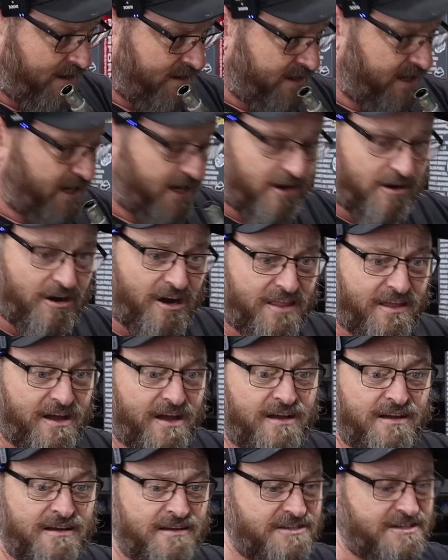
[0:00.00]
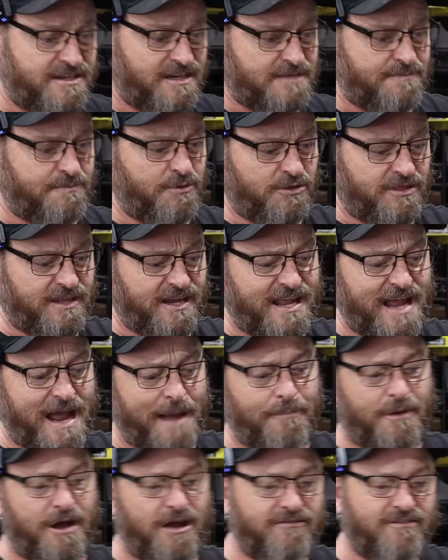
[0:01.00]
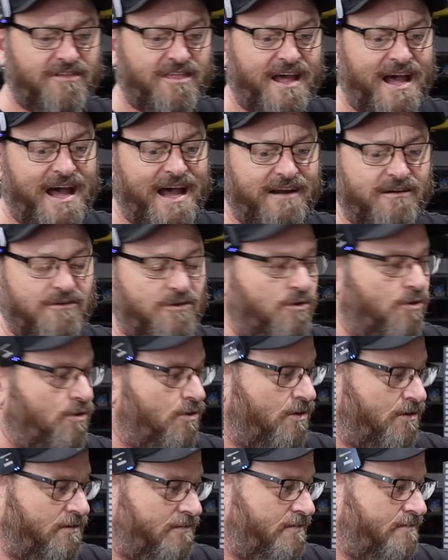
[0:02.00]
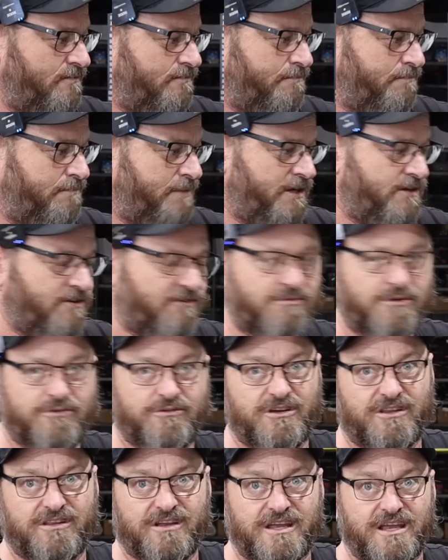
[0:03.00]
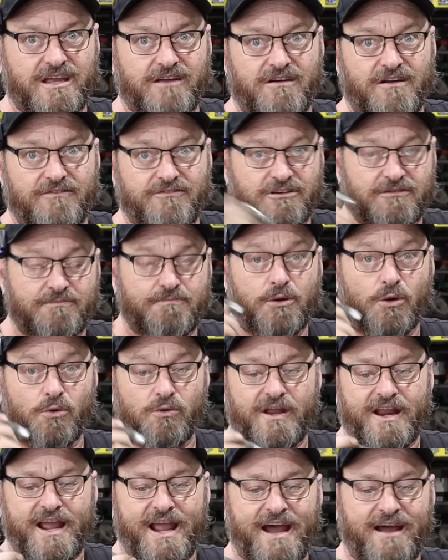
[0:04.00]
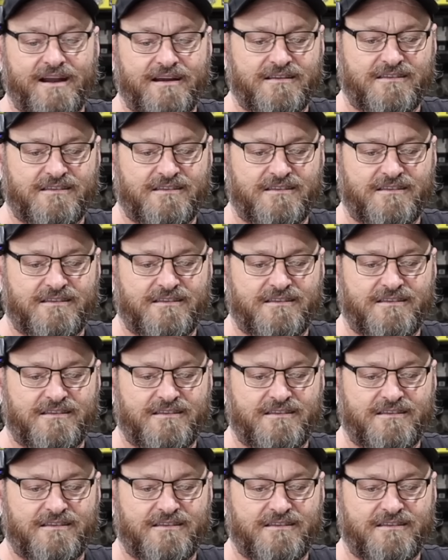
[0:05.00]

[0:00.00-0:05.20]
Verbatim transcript: you can either just put the cap over that or because we've got the gear, I've just pulled it out.